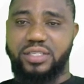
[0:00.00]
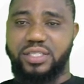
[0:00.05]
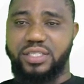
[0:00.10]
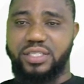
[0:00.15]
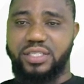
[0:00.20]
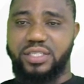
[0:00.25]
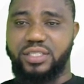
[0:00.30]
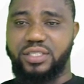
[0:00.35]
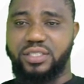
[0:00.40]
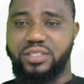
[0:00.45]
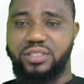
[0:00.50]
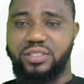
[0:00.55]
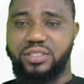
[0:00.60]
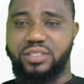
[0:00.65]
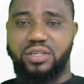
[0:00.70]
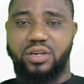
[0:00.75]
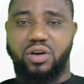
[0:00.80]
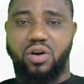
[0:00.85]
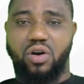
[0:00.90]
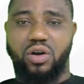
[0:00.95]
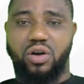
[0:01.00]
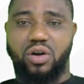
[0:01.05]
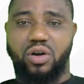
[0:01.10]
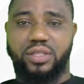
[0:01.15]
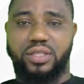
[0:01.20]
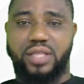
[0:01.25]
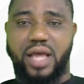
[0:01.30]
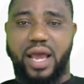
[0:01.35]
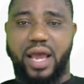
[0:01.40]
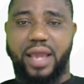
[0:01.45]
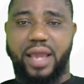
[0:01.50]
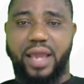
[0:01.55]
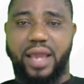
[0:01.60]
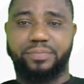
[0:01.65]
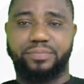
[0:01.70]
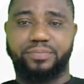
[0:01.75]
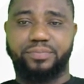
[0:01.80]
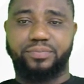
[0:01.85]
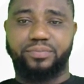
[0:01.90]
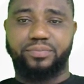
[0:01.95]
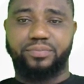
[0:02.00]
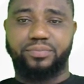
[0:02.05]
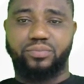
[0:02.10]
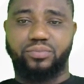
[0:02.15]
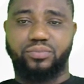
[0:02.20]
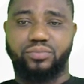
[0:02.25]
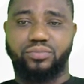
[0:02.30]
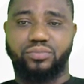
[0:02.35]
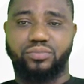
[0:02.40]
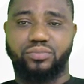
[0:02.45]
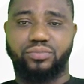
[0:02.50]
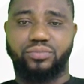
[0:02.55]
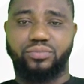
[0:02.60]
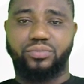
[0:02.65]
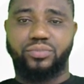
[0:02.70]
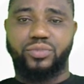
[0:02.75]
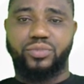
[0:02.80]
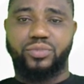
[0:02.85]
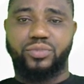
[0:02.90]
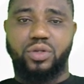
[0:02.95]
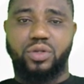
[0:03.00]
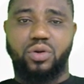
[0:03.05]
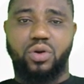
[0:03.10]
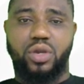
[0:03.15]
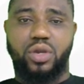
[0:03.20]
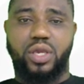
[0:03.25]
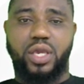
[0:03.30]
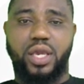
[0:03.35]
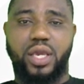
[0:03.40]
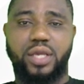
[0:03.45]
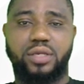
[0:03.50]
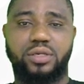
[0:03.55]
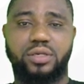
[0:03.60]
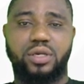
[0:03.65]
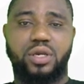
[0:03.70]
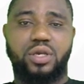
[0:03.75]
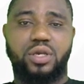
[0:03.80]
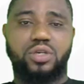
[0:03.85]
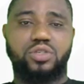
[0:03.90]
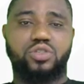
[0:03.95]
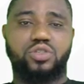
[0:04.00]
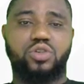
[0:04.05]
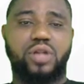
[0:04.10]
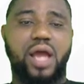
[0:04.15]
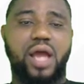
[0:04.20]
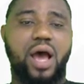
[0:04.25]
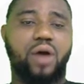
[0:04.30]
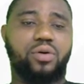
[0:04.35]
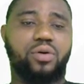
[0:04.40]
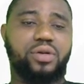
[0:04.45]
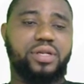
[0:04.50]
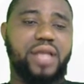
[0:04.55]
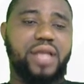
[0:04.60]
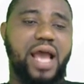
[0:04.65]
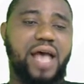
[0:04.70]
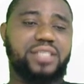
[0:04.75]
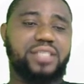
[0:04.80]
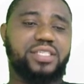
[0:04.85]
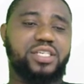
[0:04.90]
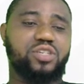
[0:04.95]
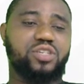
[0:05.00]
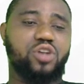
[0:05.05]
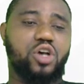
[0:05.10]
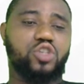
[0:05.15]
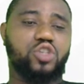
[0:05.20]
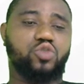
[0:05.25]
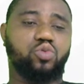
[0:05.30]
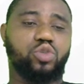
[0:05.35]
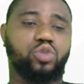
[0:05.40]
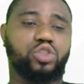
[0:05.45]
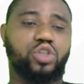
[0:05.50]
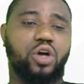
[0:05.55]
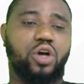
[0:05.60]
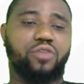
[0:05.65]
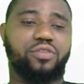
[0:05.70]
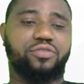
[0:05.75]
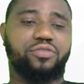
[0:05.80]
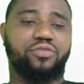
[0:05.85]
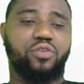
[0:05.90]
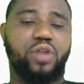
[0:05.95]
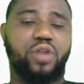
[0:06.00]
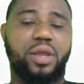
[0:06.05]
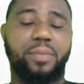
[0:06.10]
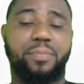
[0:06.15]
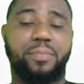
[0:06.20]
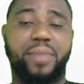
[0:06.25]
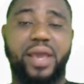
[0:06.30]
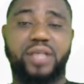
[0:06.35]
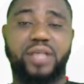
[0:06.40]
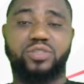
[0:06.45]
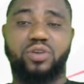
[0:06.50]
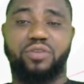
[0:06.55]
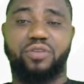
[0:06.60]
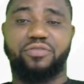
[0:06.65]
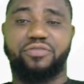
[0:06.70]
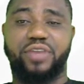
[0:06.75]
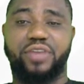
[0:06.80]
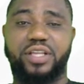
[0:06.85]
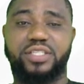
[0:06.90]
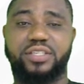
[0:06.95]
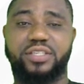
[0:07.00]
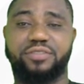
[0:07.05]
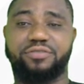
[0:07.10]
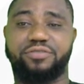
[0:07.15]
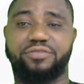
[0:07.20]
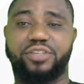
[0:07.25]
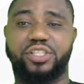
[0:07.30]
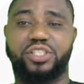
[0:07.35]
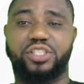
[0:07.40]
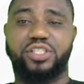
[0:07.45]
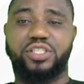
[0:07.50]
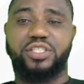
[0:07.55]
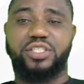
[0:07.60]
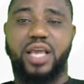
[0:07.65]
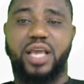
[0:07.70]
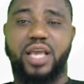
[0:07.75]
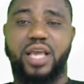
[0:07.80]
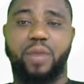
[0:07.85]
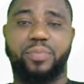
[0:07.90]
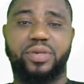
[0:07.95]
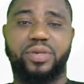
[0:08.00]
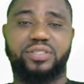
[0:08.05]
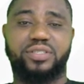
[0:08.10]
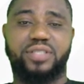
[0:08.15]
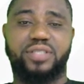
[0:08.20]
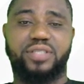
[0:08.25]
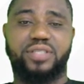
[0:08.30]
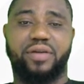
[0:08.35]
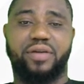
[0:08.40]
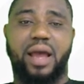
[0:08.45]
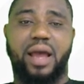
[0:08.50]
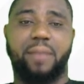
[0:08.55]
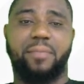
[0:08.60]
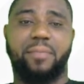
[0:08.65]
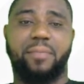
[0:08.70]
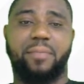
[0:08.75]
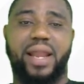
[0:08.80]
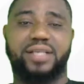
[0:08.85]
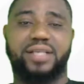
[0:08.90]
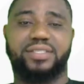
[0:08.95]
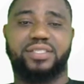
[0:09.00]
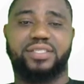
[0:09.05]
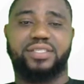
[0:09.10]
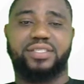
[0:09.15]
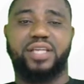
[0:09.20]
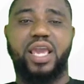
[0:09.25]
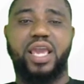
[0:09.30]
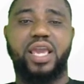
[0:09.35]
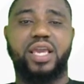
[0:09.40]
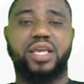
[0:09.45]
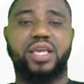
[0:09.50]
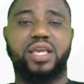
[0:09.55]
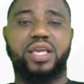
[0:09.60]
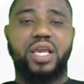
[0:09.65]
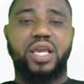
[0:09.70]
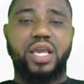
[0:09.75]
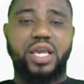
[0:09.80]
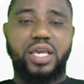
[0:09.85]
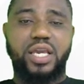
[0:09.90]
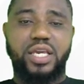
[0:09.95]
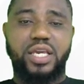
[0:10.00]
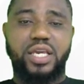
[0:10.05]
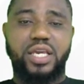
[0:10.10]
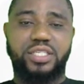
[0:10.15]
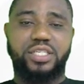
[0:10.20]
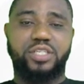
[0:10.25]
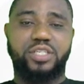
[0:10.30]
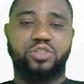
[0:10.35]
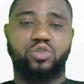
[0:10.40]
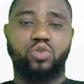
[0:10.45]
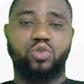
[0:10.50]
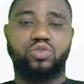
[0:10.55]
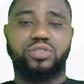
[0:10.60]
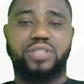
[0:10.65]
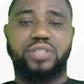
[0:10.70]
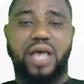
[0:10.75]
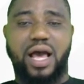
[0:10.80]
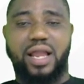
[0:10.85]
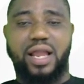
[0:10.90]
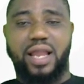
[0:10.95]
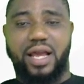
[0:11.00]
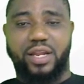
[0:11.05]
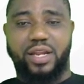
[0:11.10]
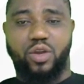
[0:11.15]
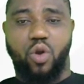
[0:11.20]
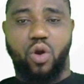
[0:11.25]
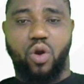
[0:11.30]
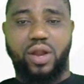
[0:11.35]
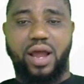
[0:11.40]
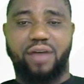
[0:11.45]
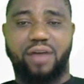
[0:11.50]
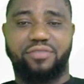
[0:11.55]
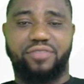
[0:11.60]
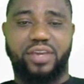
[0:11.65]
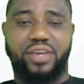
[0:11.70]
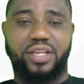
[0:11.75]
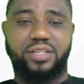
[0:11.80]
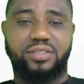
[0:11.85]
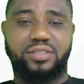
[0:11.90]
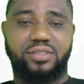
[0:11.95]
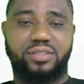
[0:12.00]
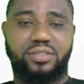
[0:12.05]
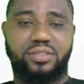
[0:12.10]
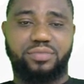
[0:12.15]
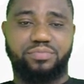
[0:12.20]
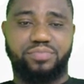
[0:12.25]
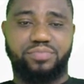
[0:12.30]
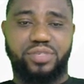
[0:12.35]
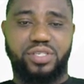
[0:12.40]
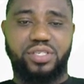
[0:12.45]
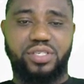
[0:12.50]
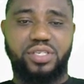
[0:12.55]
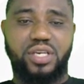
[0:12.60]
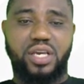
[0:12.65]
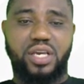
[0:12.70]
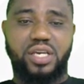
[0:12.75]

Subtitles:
this on time. Okay, so now they're asking us which of the following pairs of fins in fishes help in steering and balancing. A, is it the dorsal and the caudal fins? B,